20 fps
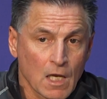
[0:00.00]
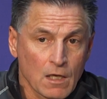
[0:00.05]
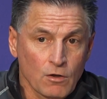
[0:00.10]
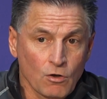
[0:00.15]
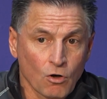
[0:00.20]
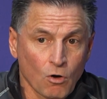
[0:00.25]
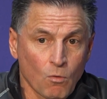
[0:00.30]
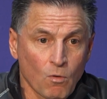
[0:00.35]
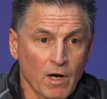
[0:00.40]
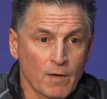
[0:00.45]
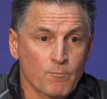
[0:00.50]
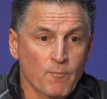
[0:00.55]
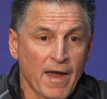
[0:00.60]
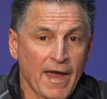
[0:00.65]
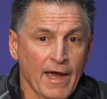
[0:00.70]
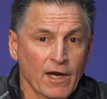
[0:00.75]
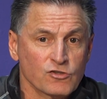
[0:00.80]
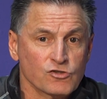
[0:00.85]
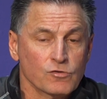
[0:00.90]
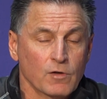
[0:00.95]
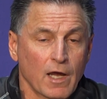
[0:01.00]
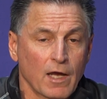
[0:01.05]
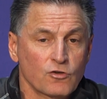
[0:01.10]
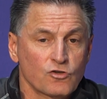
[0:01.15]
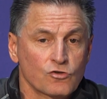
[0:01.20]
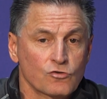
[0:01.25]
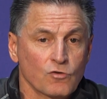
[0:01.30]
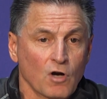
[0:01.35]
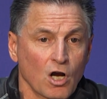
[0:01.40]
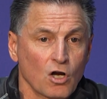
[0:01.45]
You know what? Max
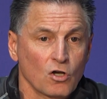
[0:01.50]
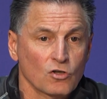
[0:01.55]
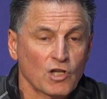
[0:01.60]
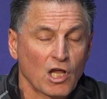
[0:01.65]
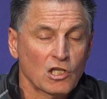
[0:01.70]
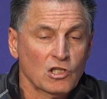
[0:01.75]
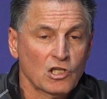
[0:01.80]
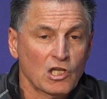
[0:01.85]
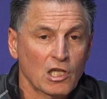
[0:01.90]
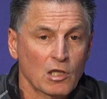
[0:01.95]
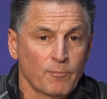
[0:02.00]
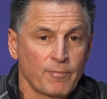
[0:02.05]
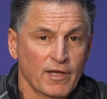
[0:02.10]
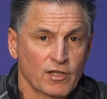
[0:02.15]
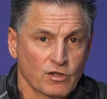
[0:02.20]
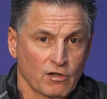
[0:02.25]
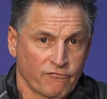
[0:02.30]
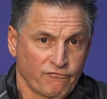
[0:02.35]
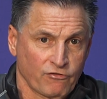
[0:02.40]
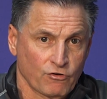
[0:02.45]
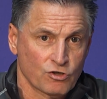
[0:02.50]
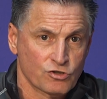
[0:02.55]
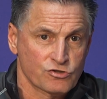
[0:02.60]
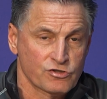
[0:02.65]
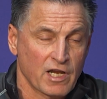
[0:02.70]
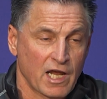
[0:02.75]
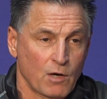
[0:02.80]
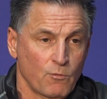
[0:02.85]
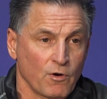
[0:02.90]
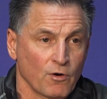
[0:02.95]
struggled a little bit the
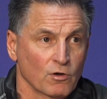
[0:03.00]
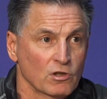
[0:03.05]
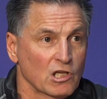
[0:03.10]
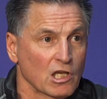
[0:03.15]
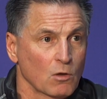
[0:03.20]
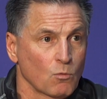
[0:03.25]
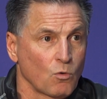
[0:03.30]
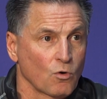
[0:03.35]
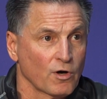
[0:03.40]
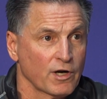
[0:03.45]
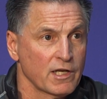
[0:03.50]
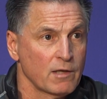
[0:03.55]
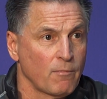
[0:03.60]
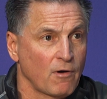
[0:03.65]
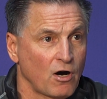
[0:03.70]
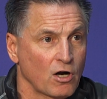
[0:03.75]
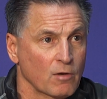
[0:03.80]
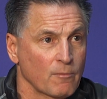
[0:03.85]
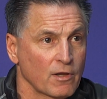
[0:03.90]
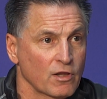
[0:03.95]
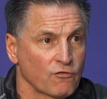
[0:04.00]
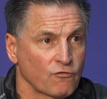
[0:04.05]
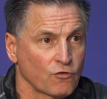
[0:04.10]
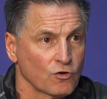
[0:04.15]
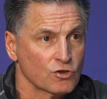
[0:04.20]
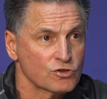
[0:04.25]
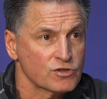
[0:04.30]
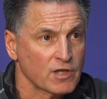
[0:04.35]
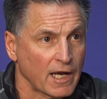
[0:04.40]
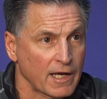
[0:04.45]
first night. We were a little worried about him on the
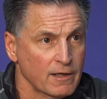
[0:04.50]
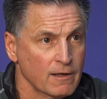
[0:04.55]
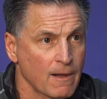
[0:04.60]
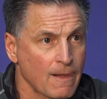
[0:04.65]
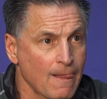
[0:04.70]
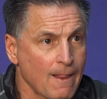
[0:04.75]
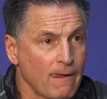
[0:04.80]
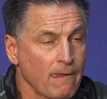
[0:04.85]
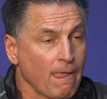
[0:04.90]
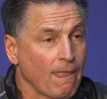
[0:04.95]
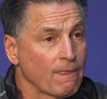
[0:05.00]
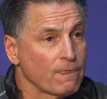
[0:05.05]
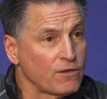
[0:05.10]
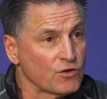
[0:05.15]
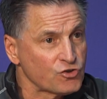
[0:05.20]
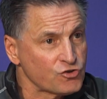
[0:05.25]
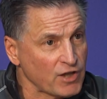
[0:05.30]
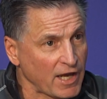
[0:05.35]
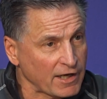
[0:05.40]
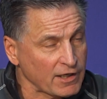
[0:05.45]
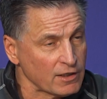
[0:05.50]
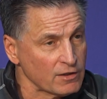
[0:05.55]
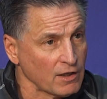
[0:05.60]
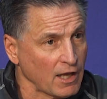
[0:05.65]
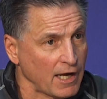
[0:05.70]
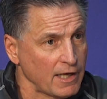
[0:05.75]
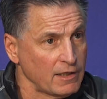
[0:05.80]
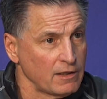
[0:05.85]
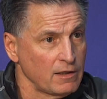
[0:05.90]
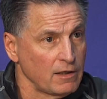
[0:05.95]
first night. The second
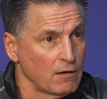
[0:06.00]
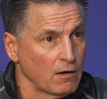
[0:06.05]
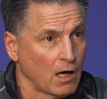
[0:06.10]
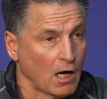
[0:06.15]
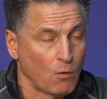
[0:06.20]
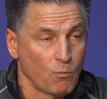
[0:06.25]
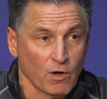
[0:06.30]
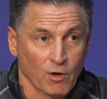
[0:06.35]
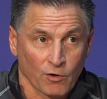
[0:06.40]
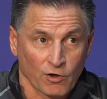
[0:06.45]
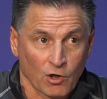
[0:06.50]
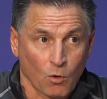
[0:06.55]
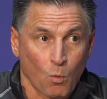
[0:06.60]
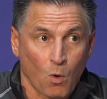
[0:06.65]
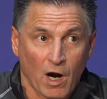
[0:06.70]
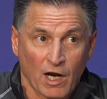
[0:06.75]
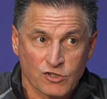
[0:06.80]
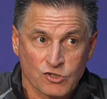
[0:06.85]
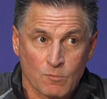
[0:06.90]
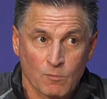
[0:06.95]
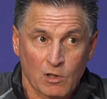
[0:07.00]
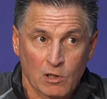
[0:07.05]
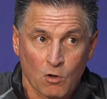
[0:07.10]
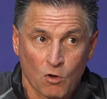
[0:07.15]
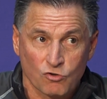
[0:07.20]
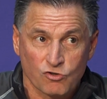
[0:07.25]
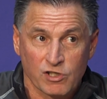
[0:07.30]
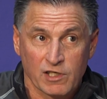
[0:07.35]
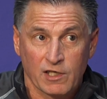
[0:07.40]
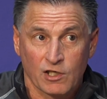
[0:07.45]
night, we were going to watch him
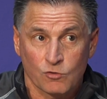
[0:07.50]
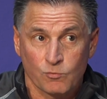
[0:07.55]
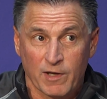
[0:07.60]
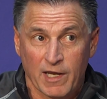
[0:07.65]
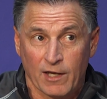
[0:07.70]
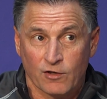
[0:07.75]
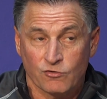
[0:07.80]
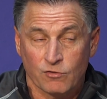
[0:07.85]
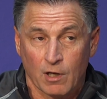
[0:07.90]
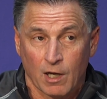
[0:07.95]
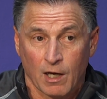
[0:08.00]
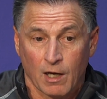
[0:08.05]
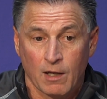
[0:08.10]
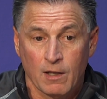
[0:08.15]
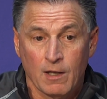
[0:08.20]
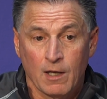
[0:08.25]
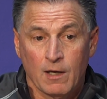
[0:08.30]
closely because we had Ty